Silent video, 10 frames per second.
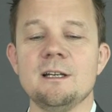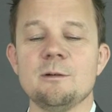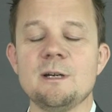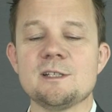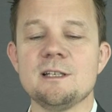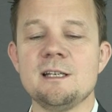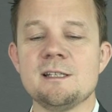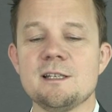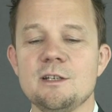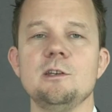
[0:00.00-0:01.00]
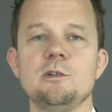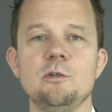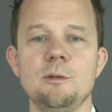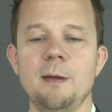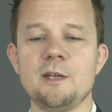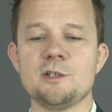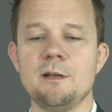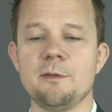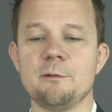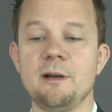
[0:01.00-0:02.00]
Question is, Do you
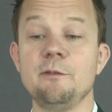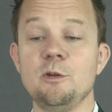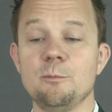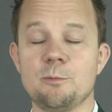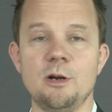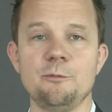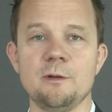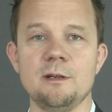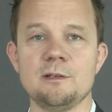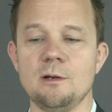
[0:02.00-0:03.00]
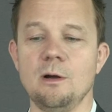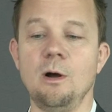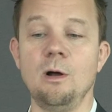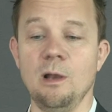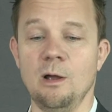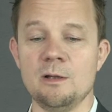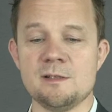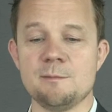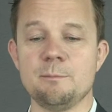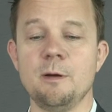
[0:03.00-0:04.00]
measure the revenue profit or
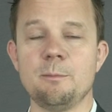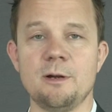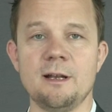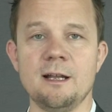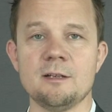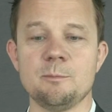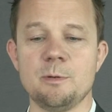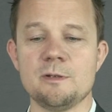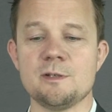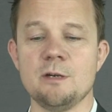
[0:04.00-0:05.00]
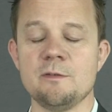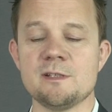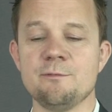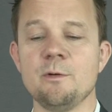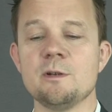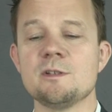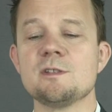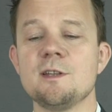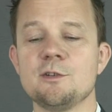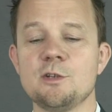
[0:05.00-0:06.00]
loss per product, per service
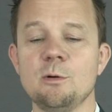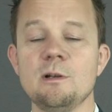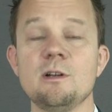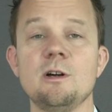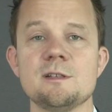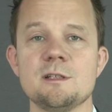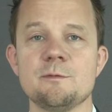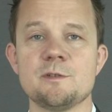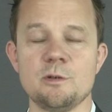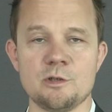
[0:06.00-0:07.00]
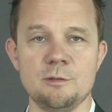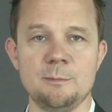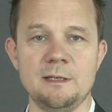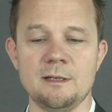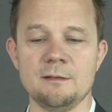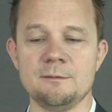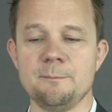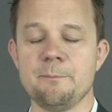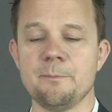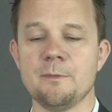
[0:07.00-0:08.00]
versus the total cost of social media
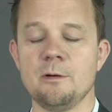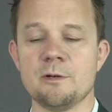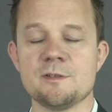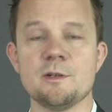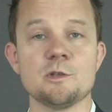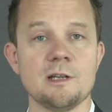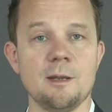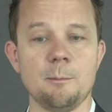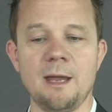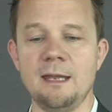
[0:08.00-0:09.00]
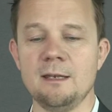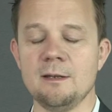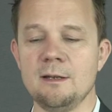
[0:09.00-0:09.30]
or a social campaign?